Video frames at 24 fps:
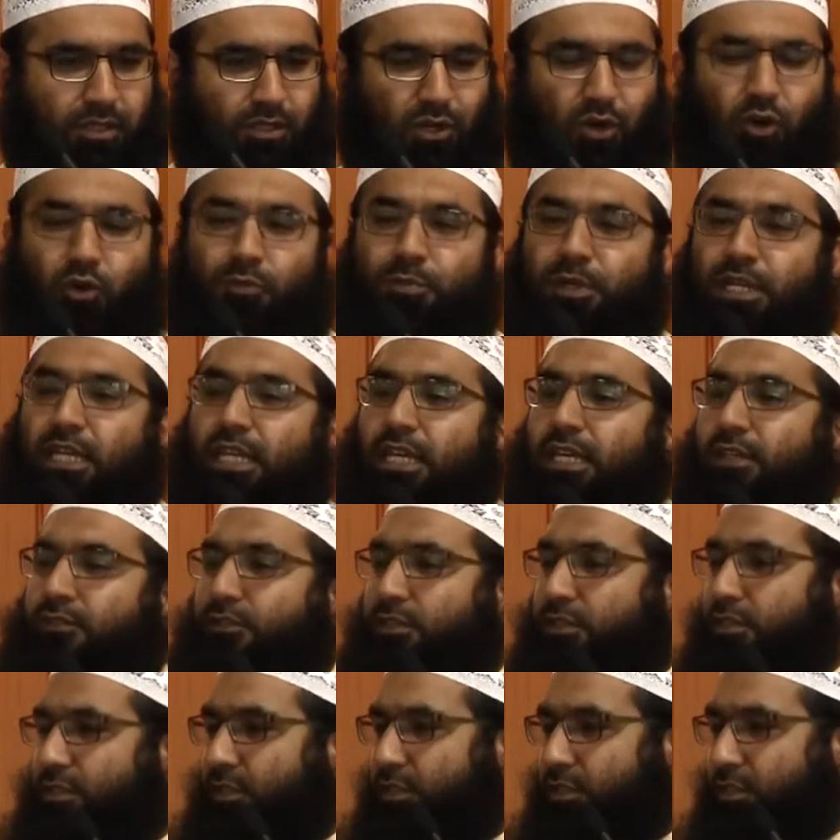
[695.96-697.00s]
O
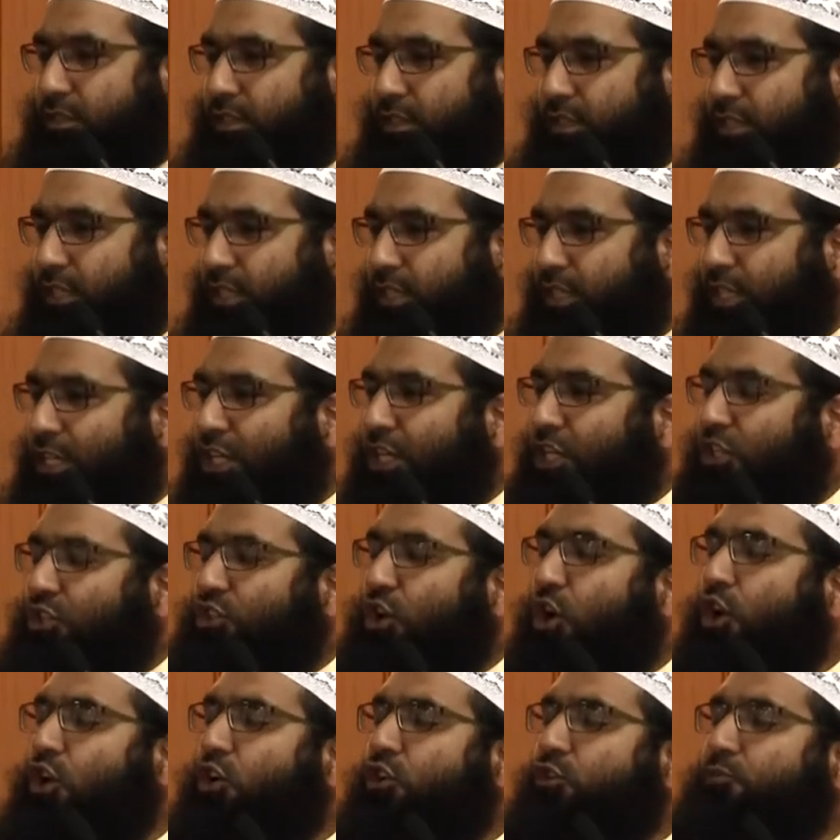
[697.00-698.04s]
believers,
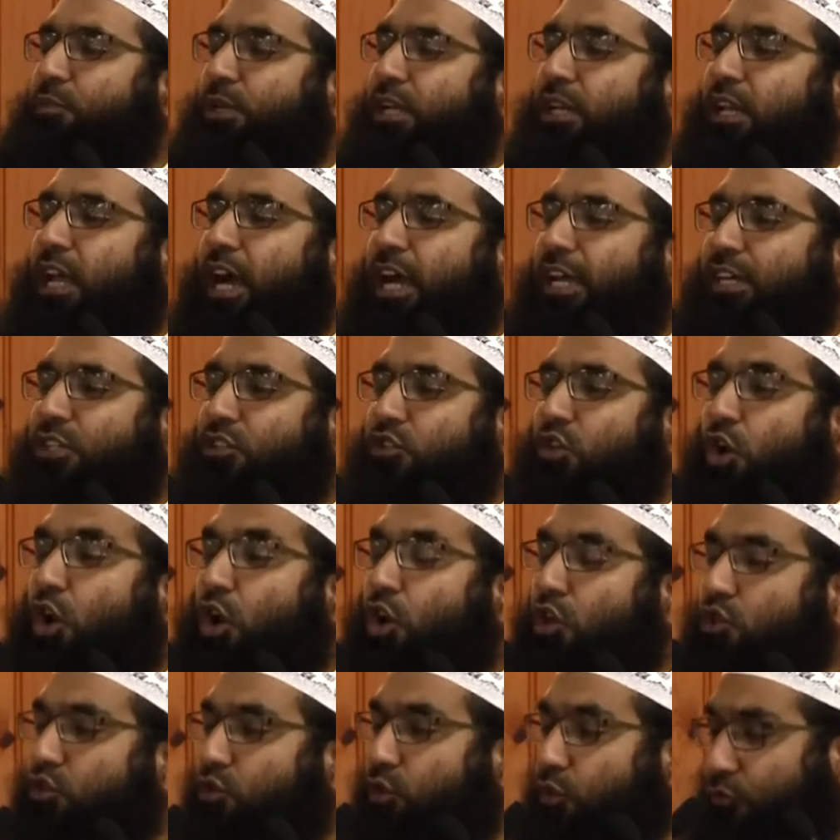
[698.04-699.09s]
don't be like
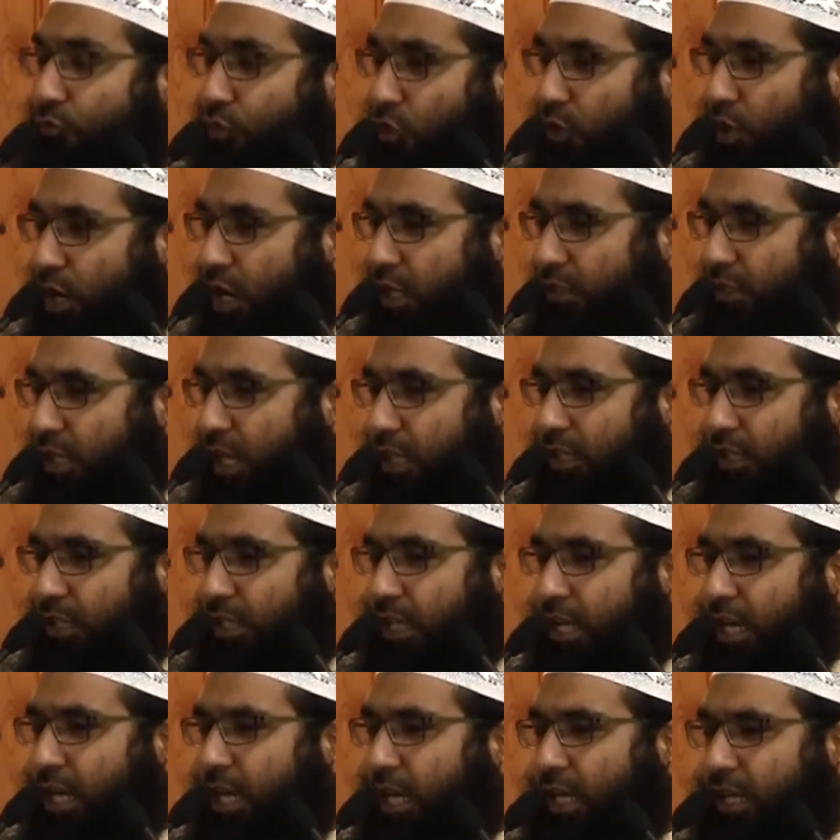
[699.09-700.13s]
those who forgot
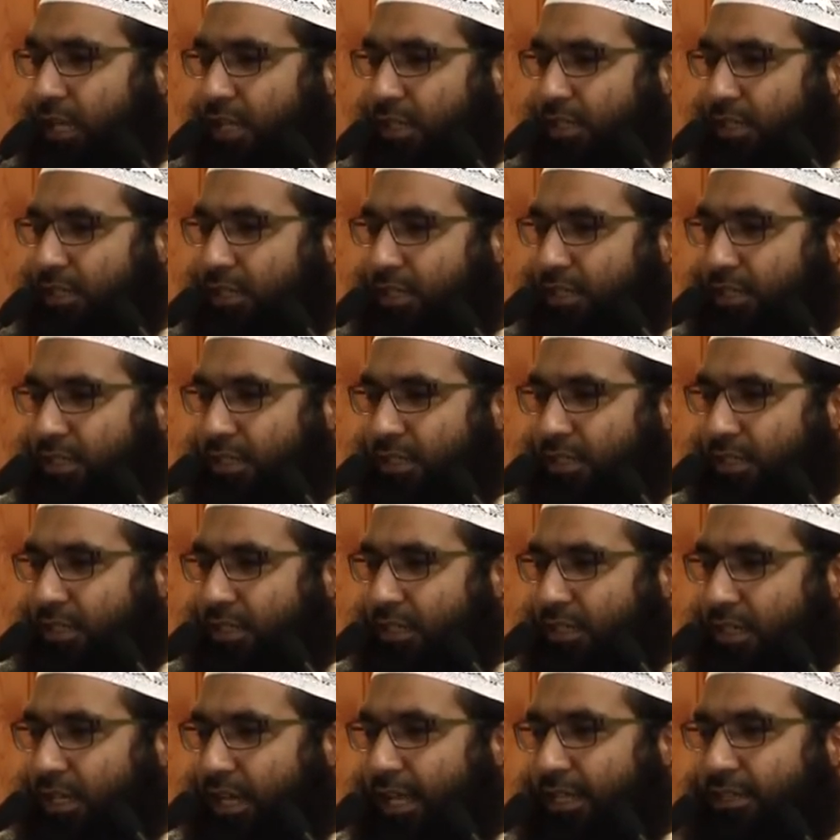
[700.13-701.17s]
Allah,
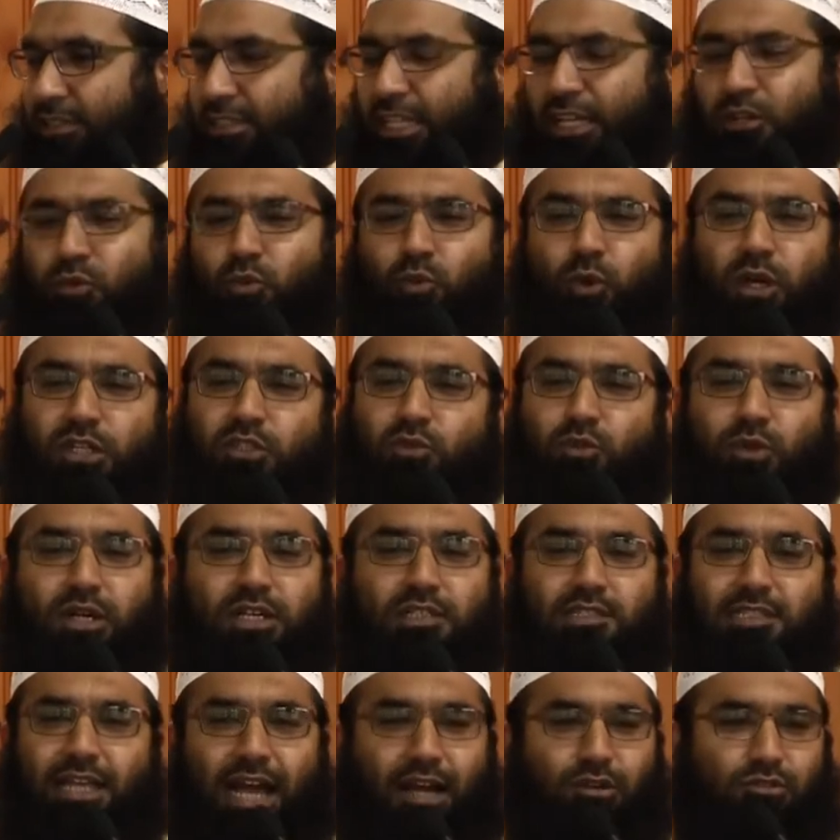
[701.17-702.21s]
and then what
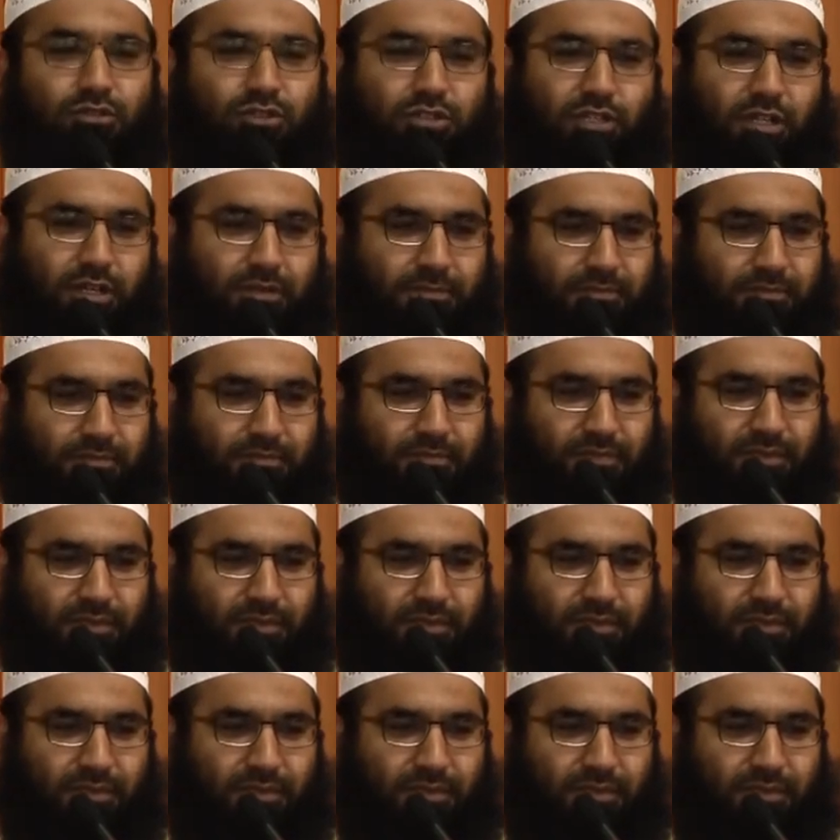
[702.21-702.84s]
was the outcome?